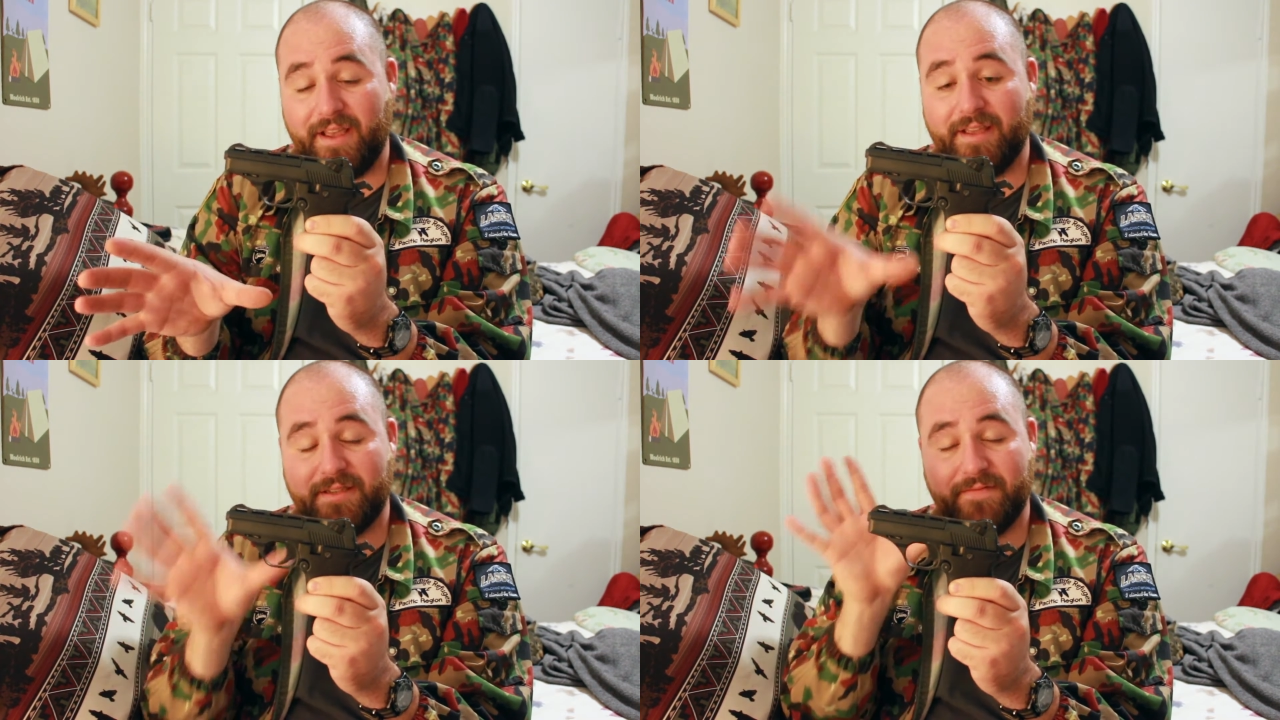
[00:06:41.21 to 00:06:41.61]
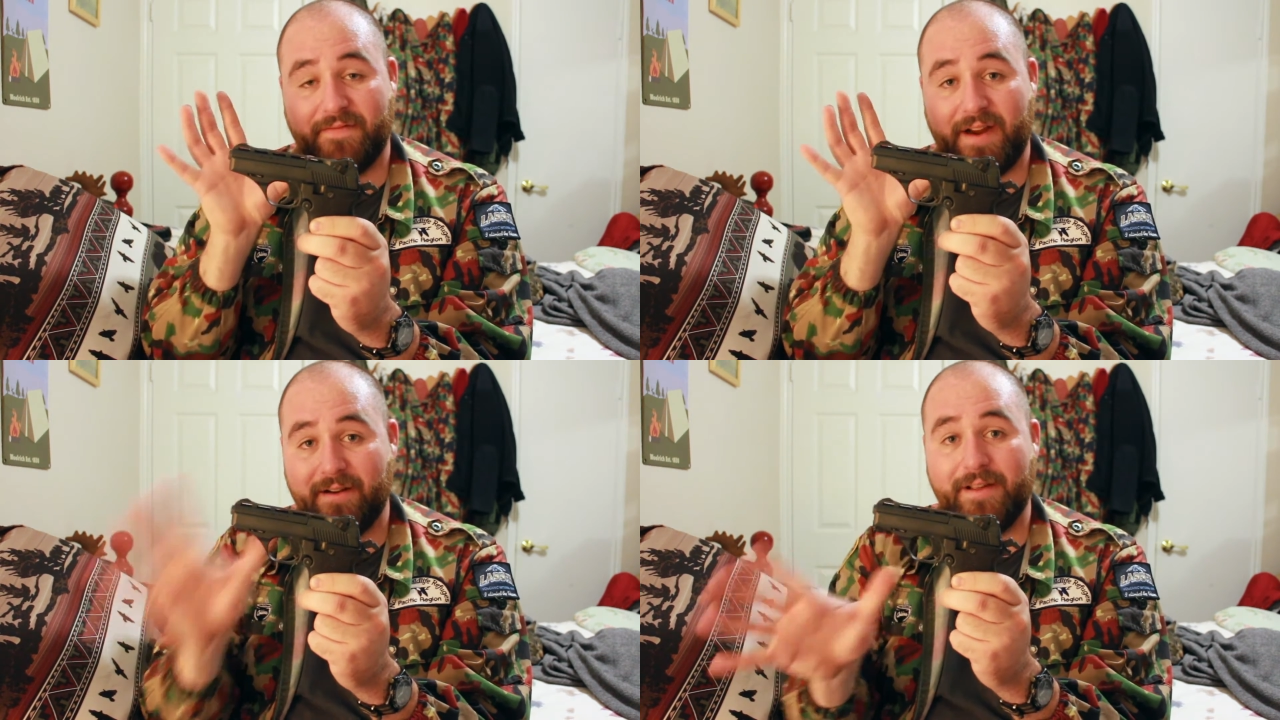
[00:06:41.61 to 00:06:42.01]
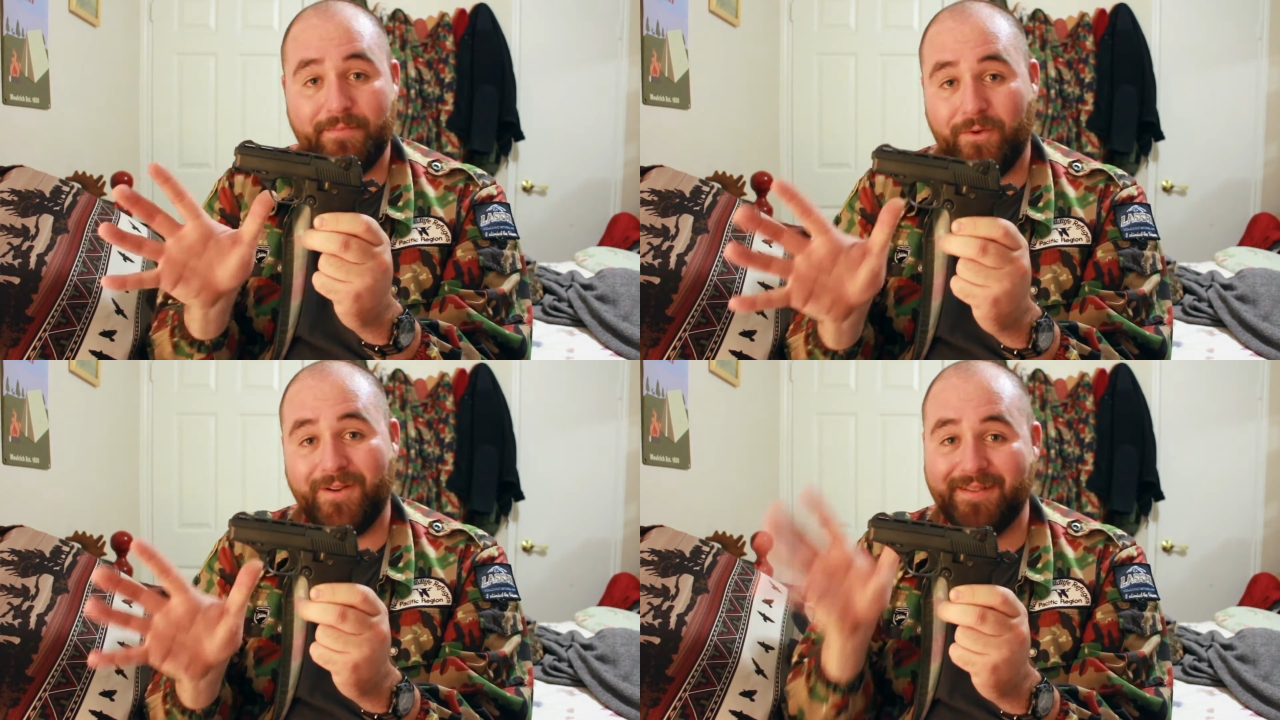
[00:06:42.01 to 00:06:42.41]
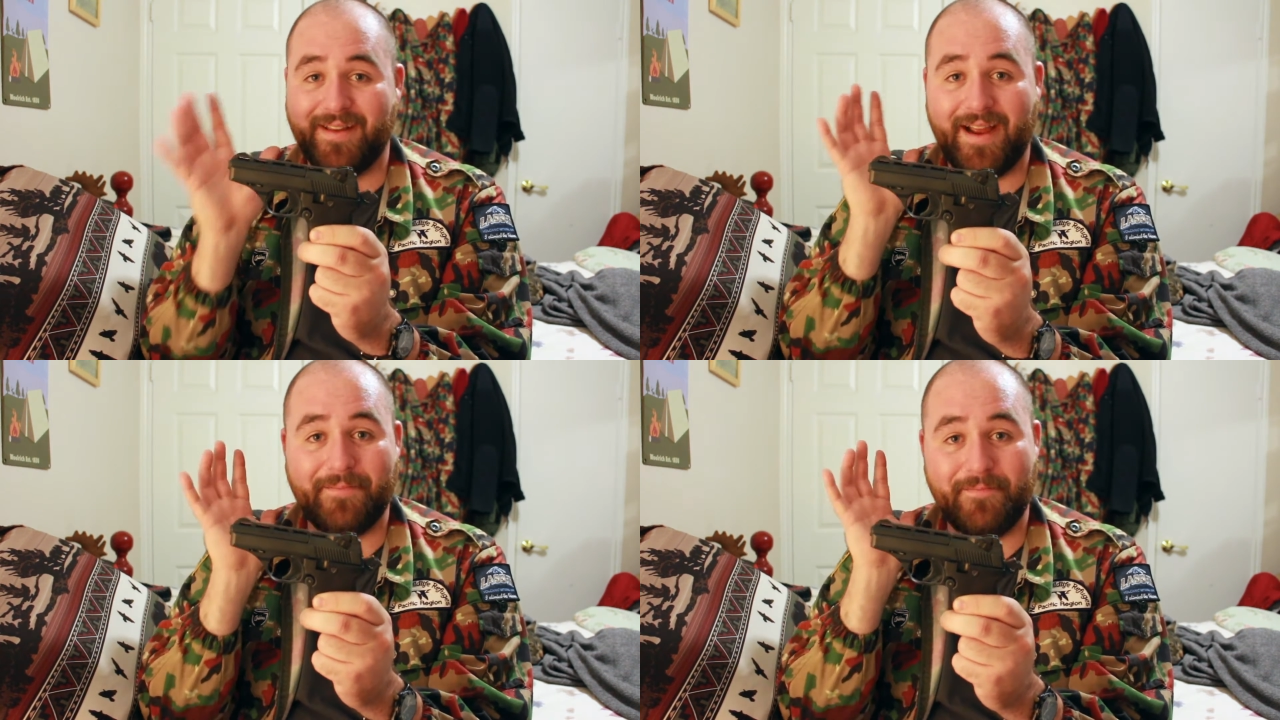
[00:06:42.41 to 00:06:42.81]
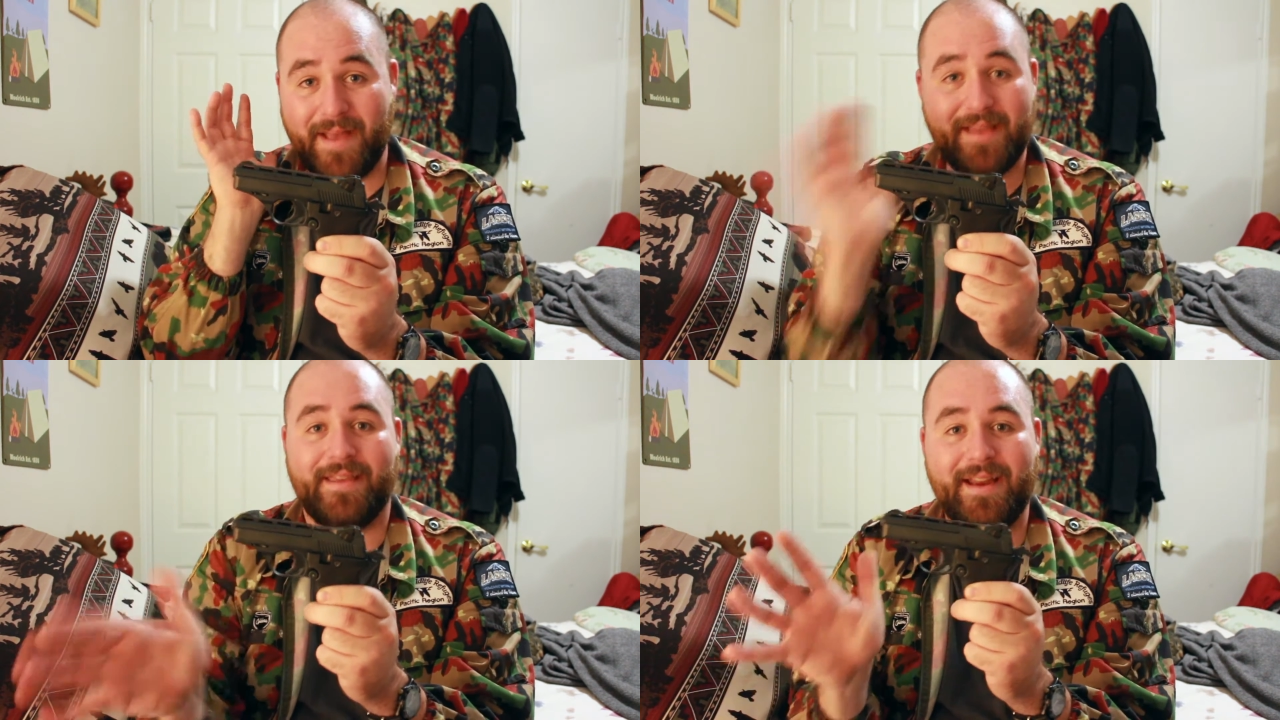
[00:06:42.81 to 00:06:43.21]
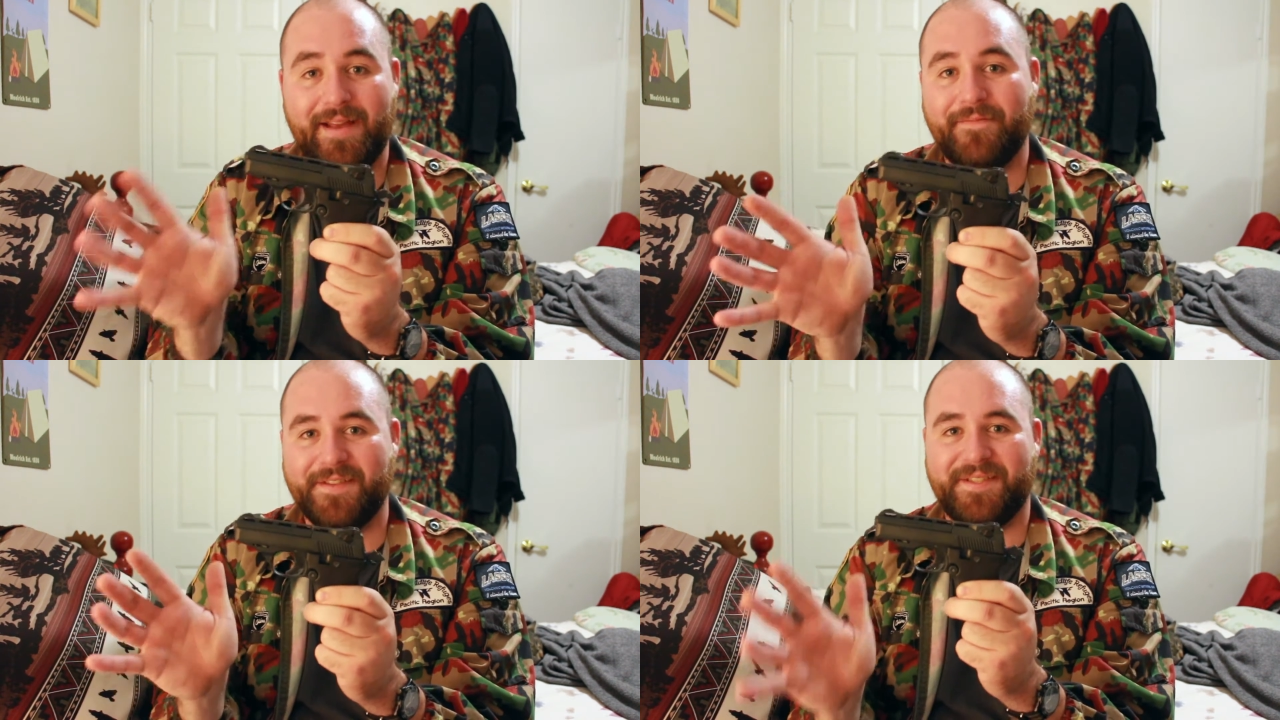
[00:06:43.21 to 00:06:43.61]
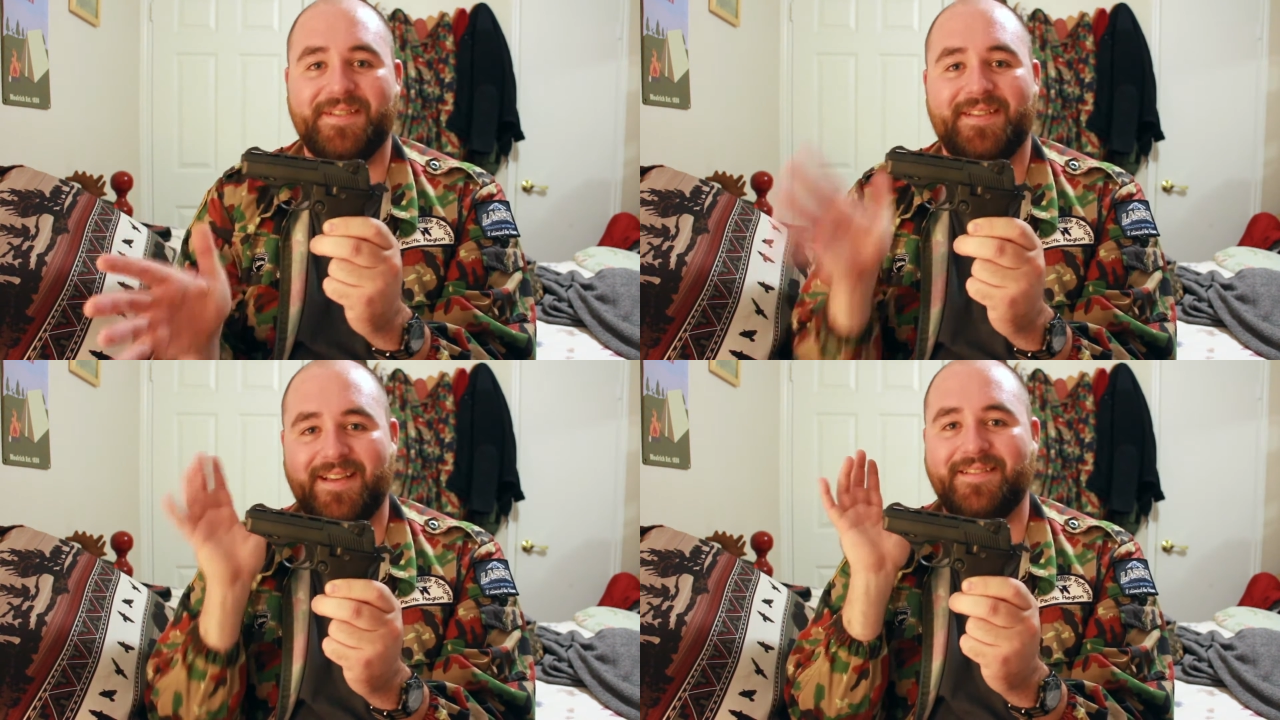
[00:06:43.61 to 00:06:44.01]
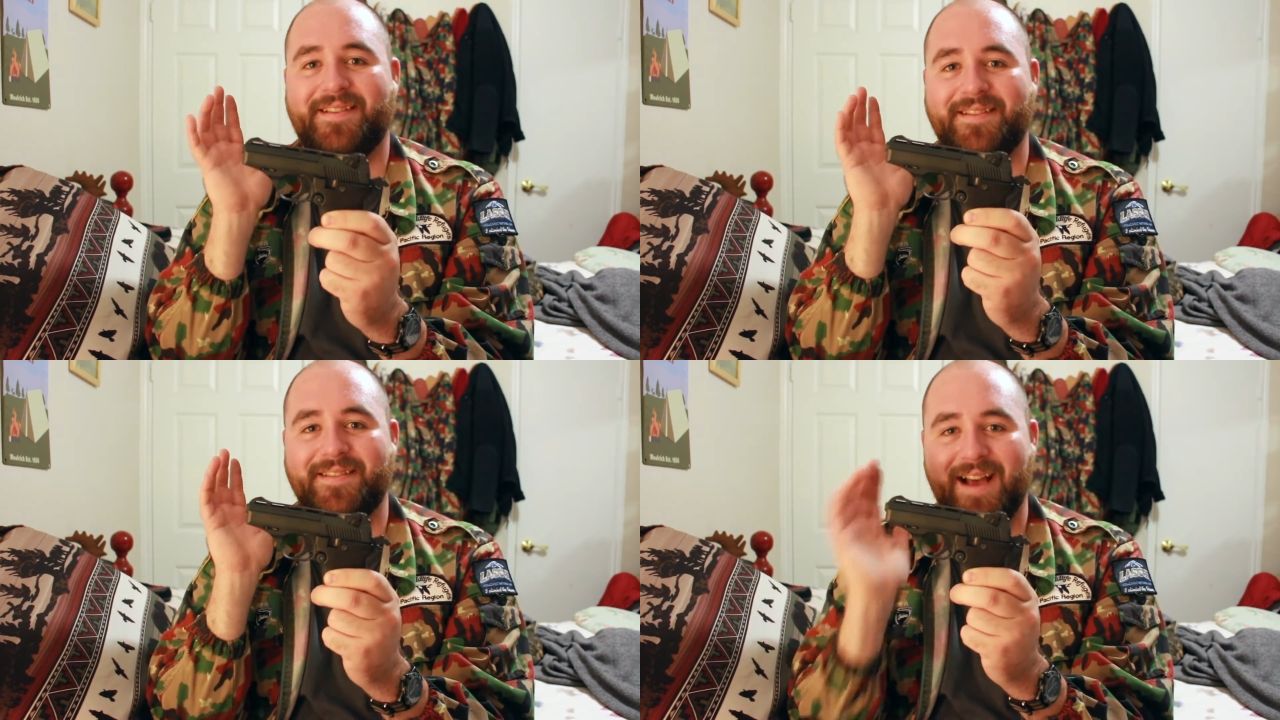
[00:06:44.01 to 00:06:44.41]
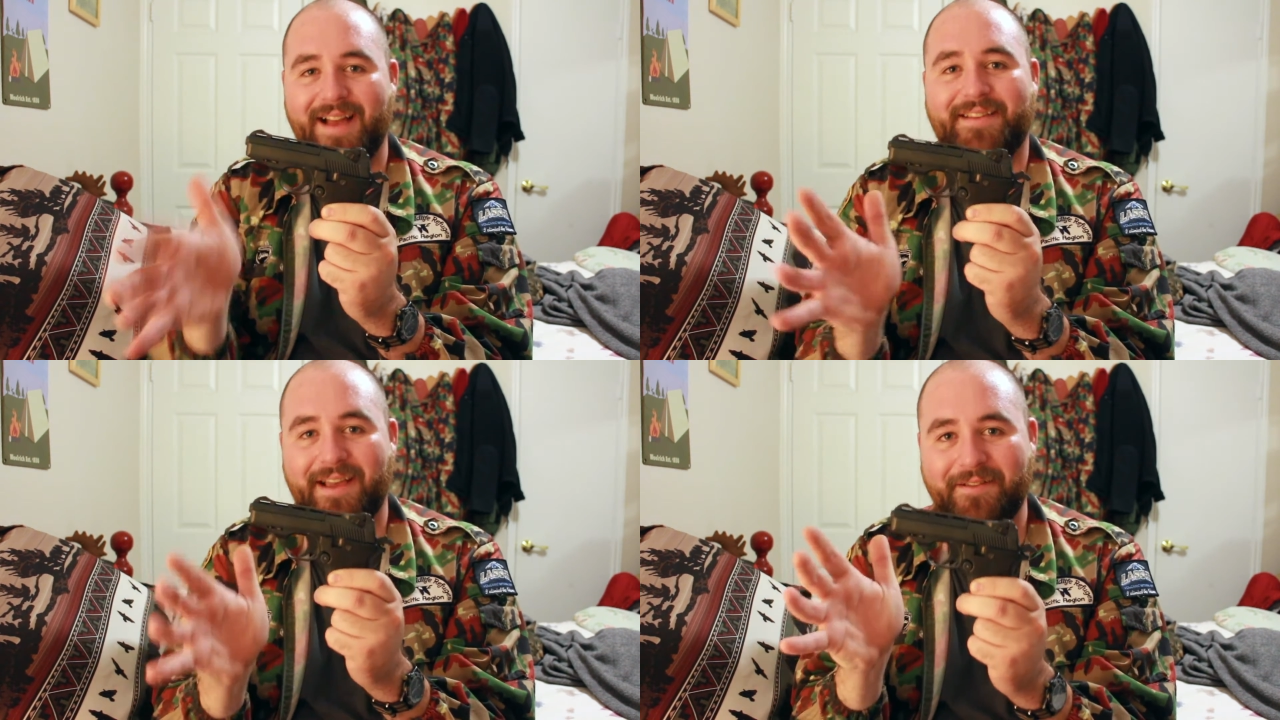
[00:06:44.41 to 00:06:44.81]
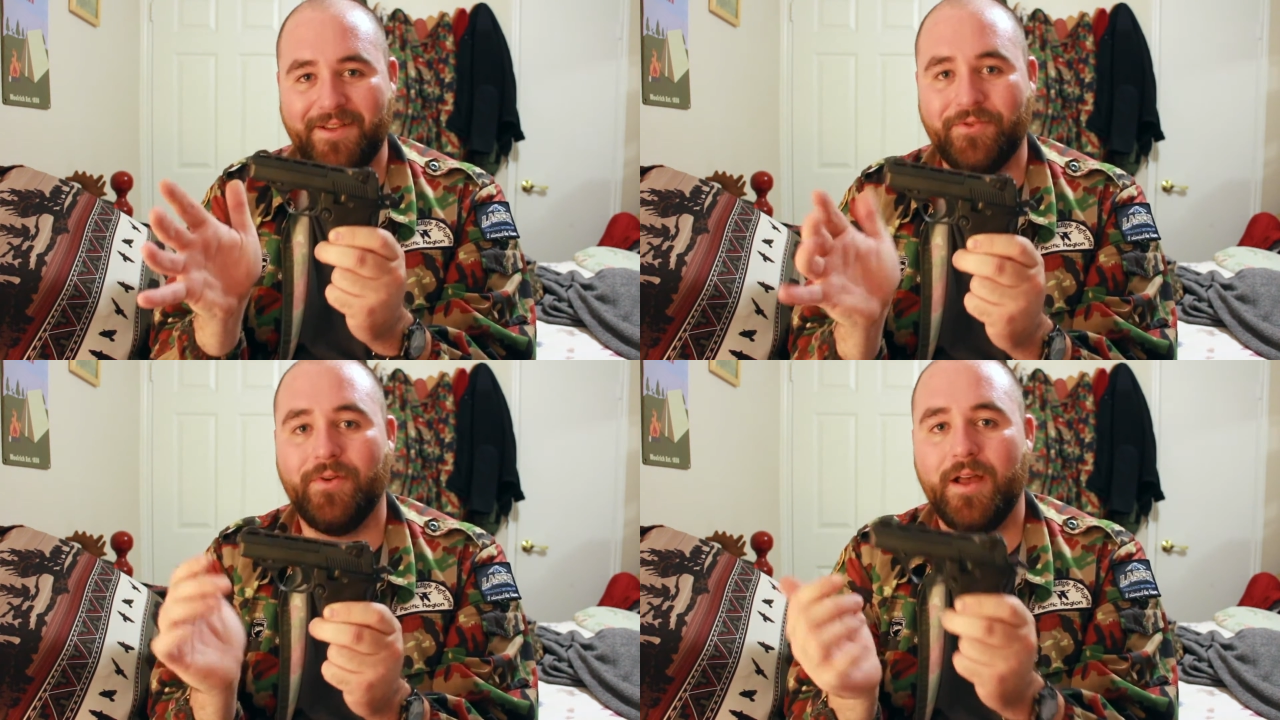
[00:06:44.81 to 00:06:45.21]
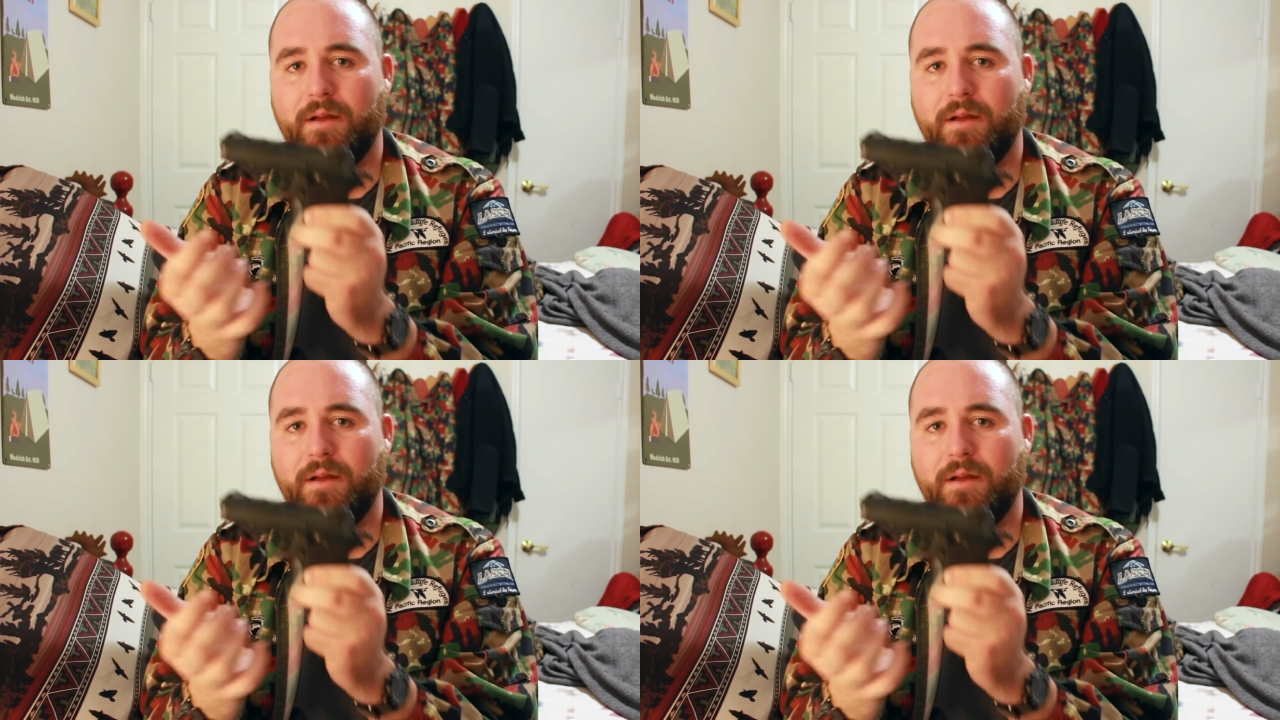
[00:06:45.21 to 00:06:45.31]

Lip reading: It's very important that I make that emphasis. I did not tell you